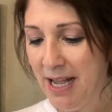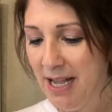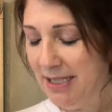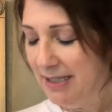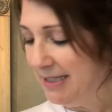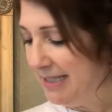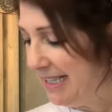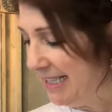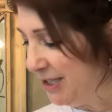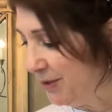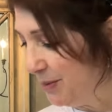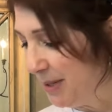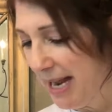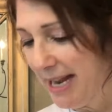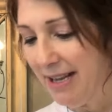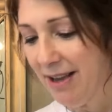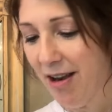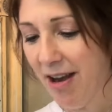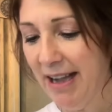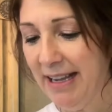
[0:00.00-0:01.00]
So that's what I
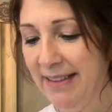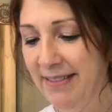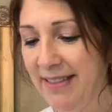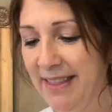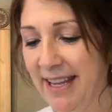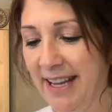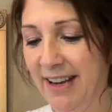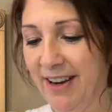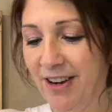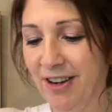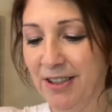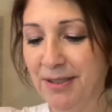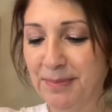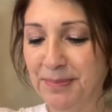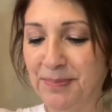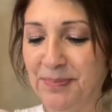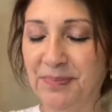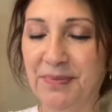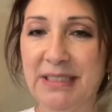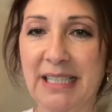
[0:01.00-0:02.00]
got in there.
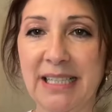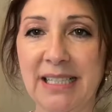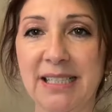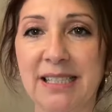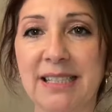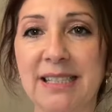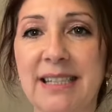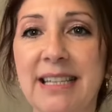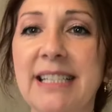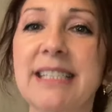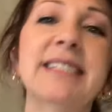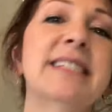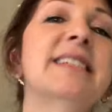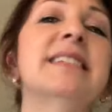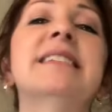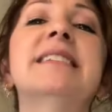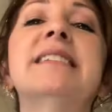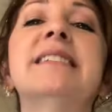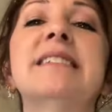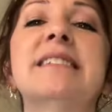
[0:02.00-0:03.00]
This
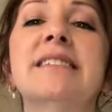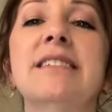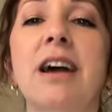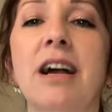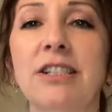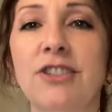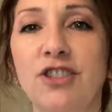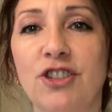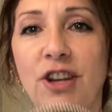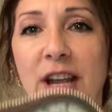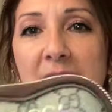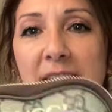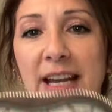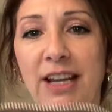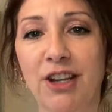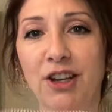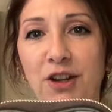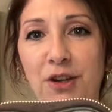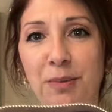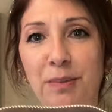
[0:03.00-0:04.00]
is such a
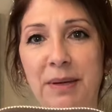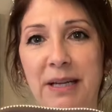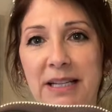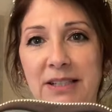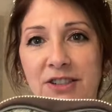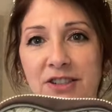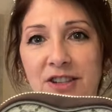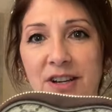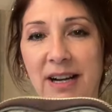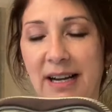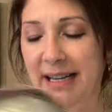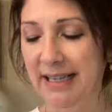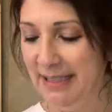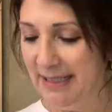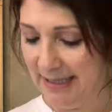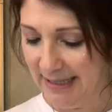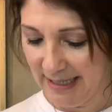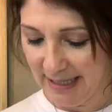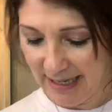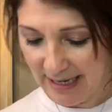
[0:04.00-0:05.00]
cute piece, you
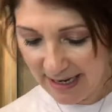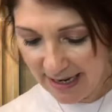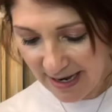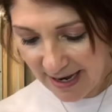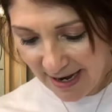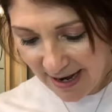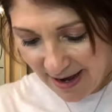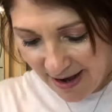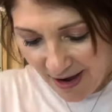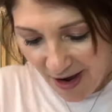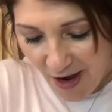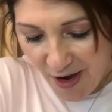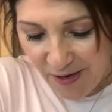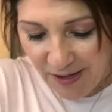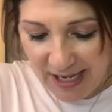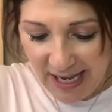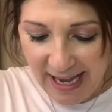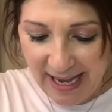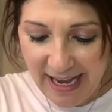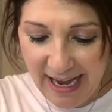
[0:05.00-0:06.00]
guys.
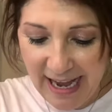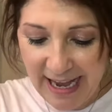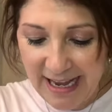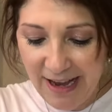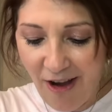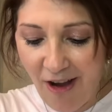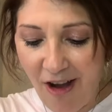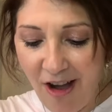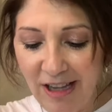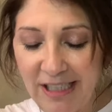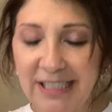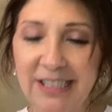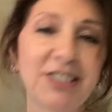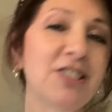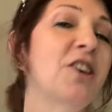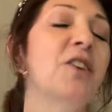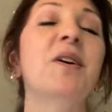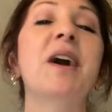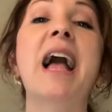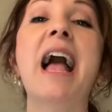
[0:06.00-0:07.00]
Okay, I
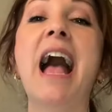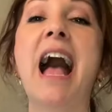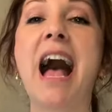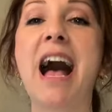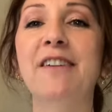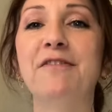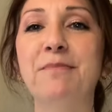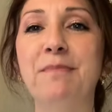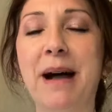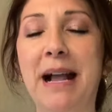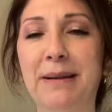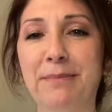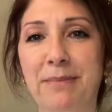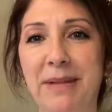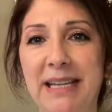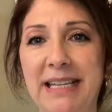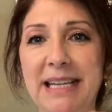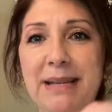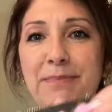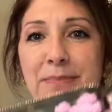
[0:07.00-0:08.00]
also have my
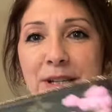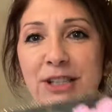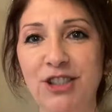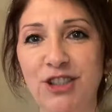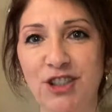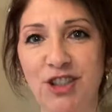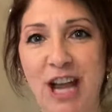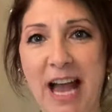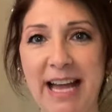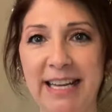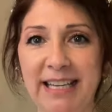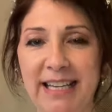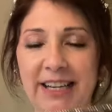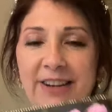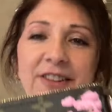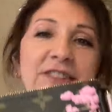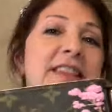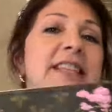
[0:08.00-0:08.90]
mini pochette here.